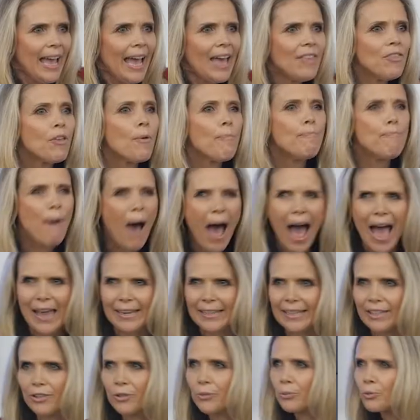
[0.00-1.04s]
and the
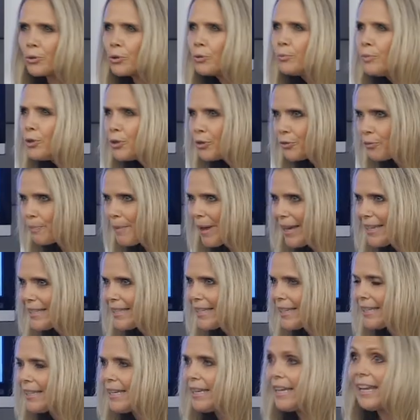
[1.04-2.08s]
body through movement
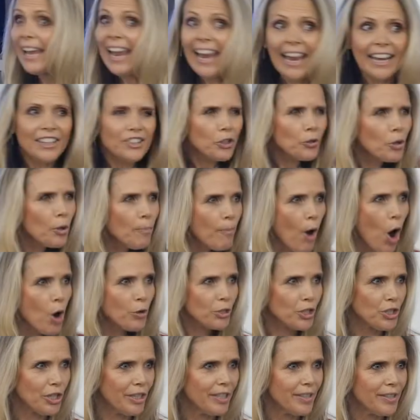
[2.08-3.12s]
in your
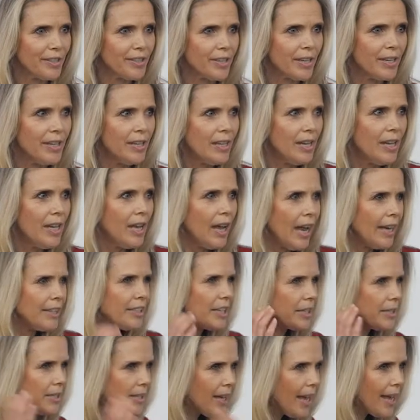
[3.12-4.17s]
emotions and
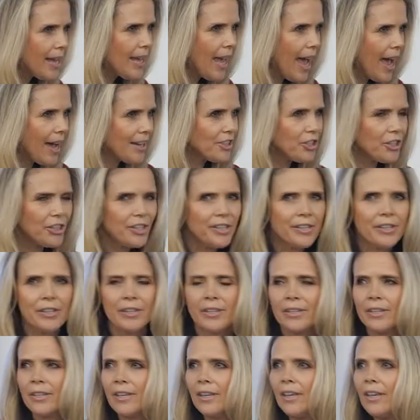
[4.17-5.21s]
you take action,
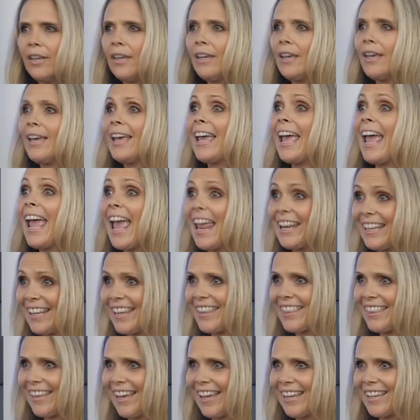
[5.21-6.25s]

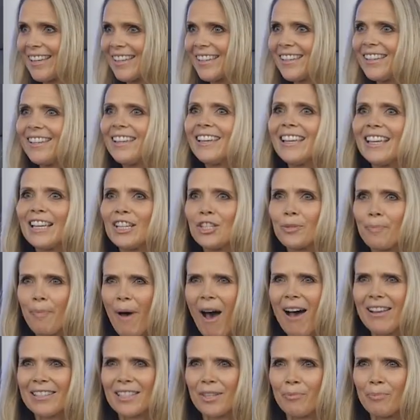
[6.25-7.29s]
anything is
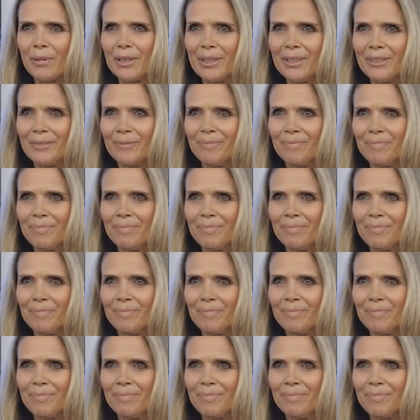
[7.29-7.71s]
possible.